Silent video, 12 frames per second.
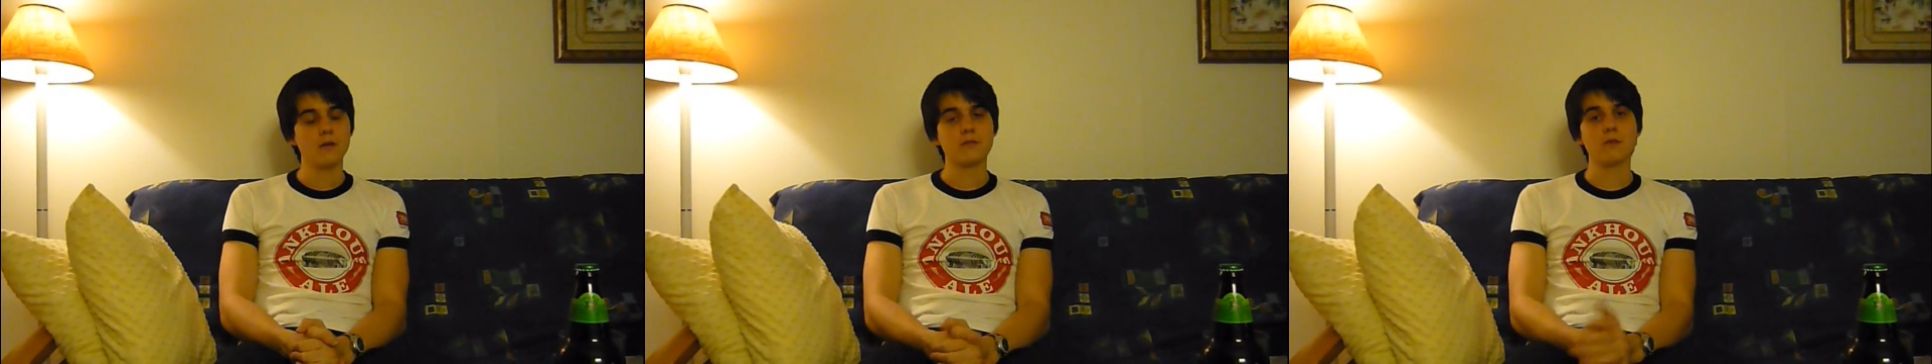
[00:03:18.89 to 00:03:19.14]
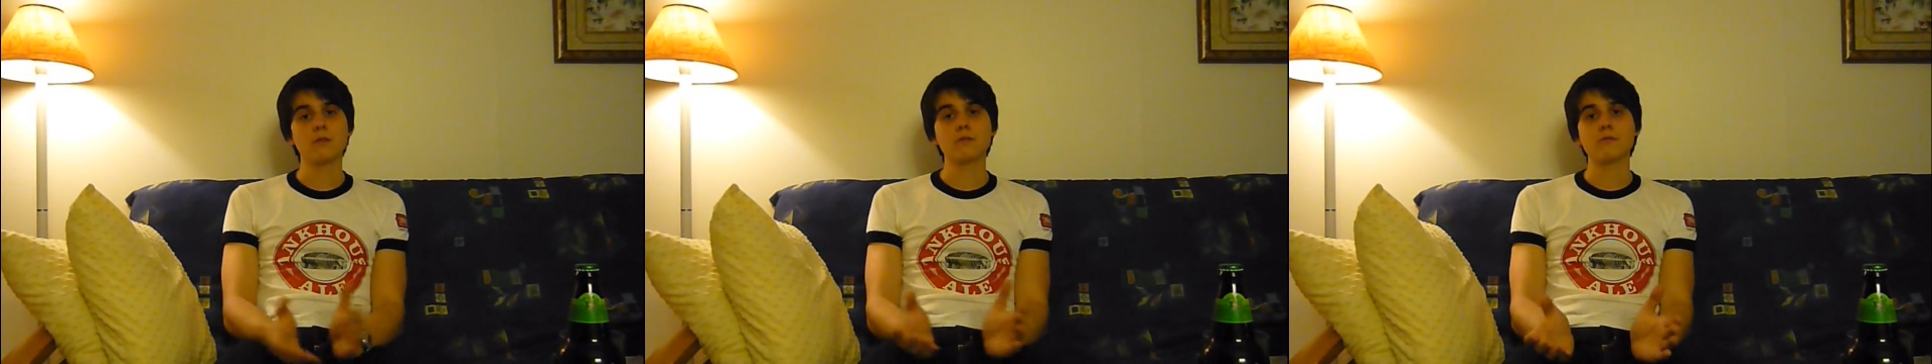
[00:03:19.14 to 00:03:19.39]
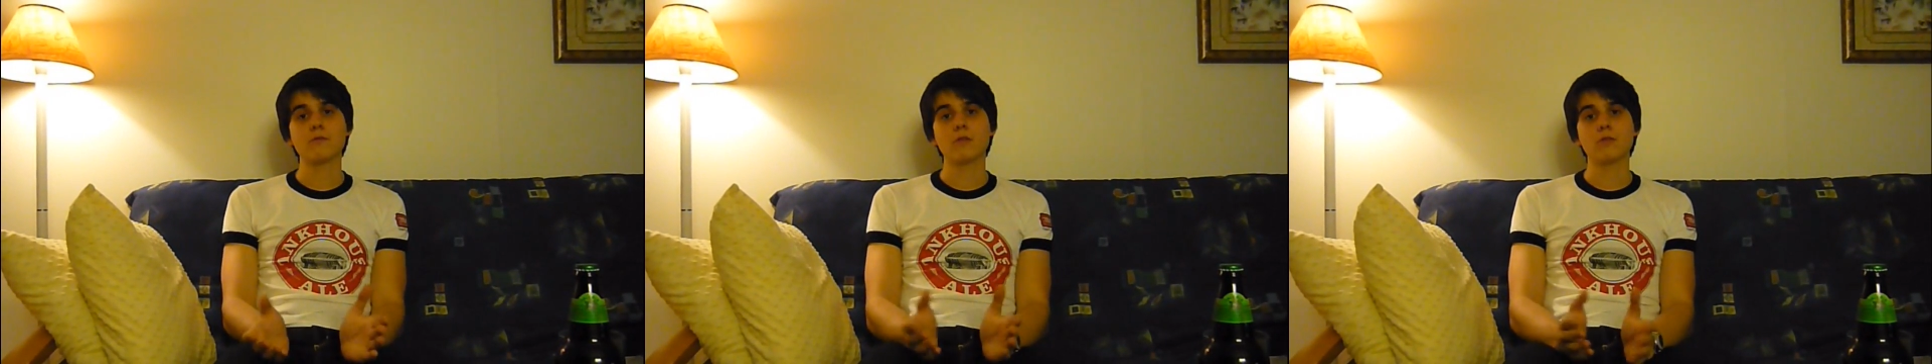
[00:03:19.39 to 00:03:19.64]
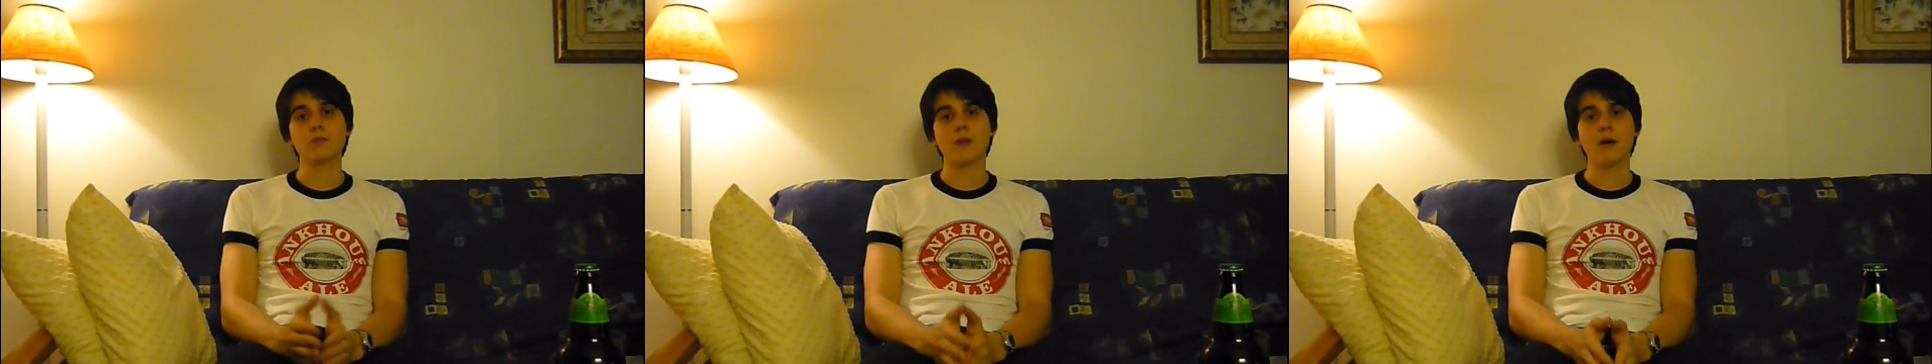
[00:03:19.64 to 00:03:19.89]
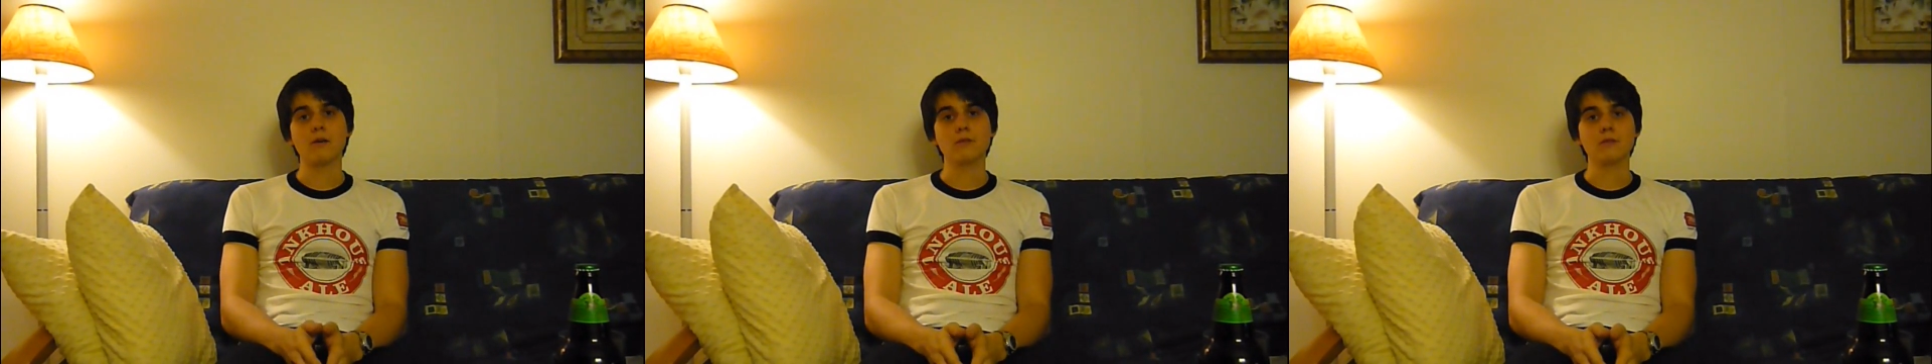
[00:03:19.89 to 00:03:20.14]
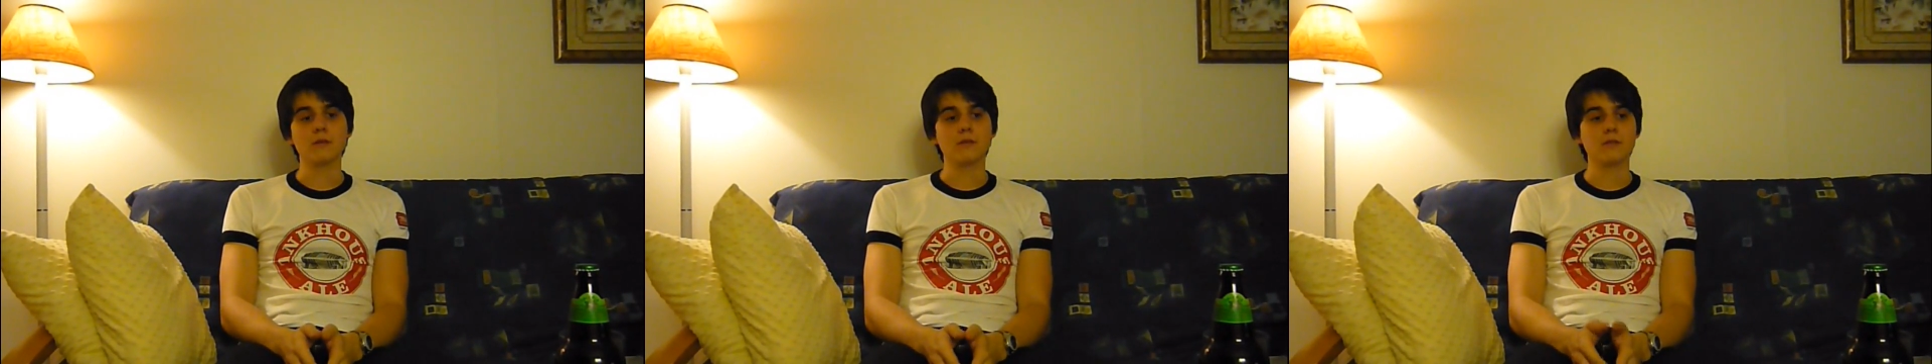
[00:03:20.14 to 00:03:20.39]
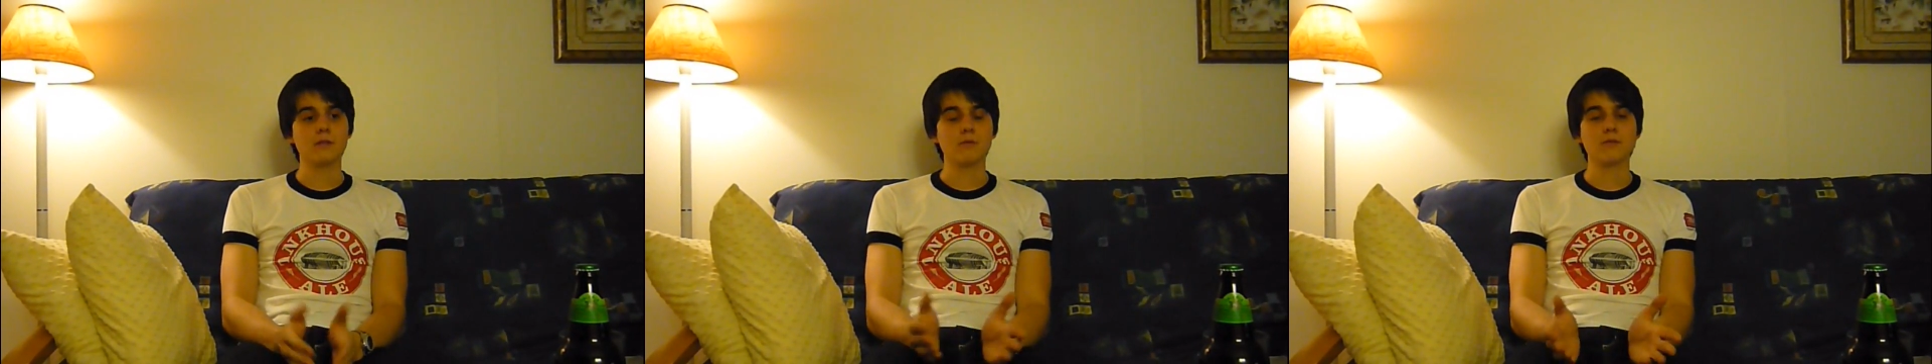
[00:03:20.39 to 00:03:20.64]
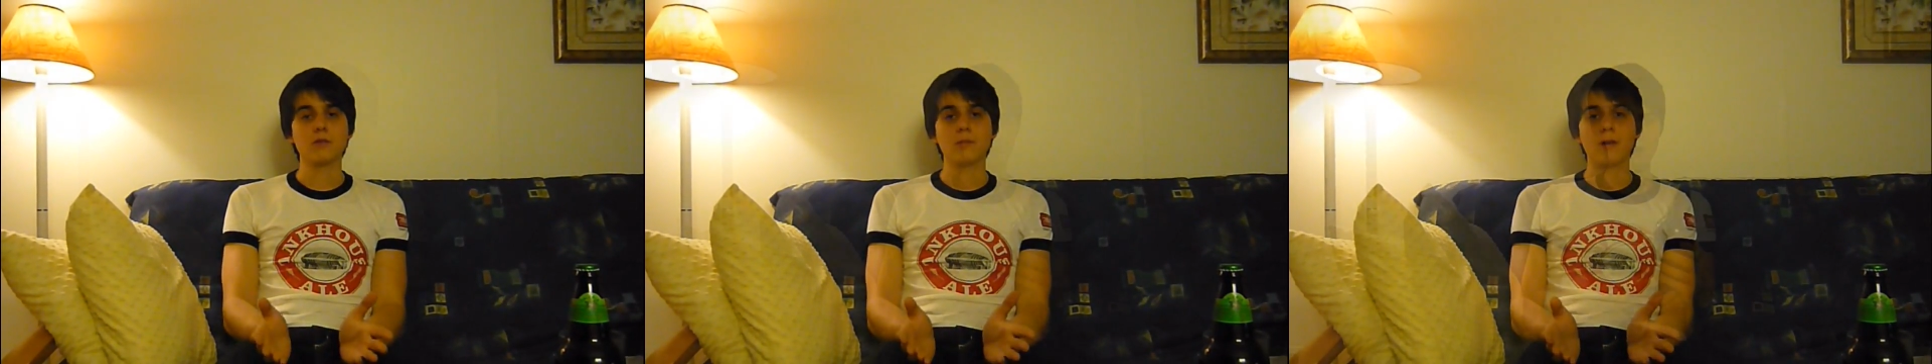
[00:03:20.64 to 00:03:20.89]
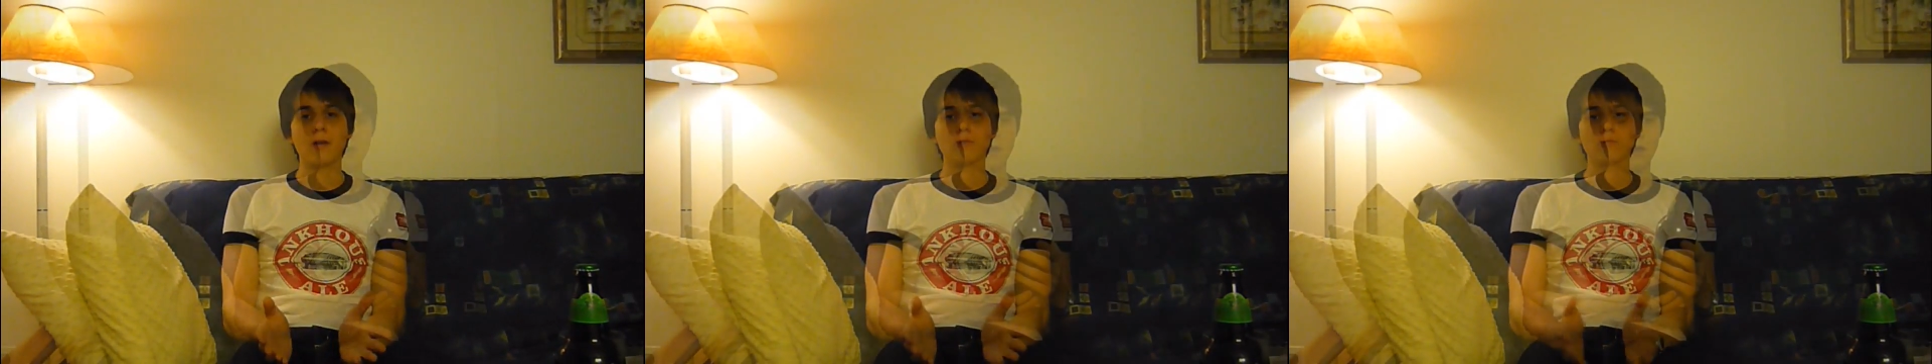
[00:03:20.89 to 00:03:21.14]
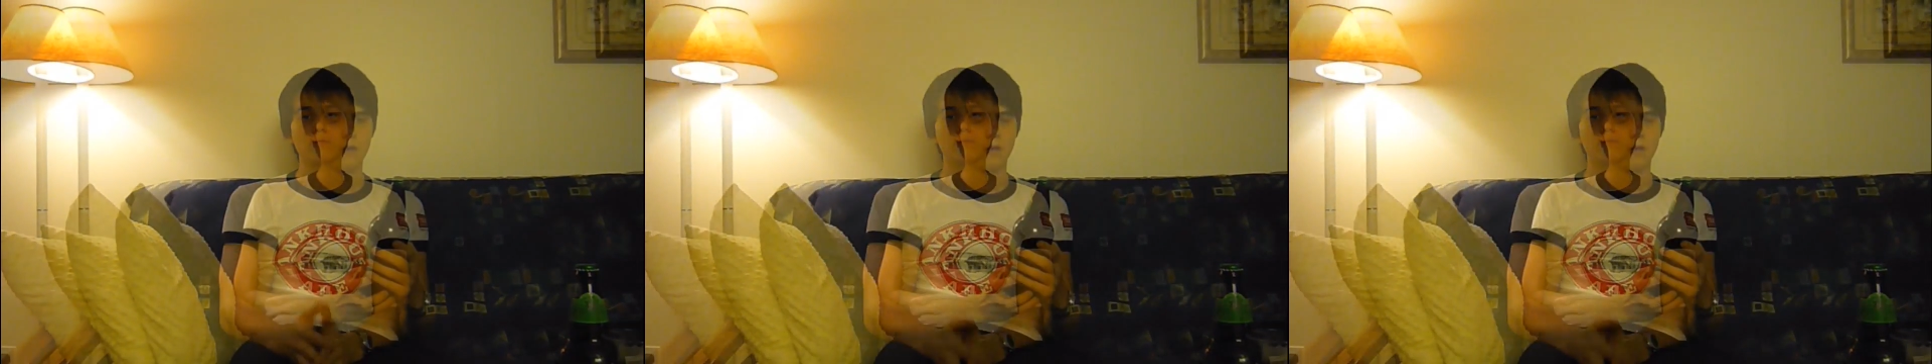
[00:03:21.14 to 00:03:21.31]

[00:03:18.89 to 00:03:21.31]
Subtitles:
So let's review it now and see what it's all about.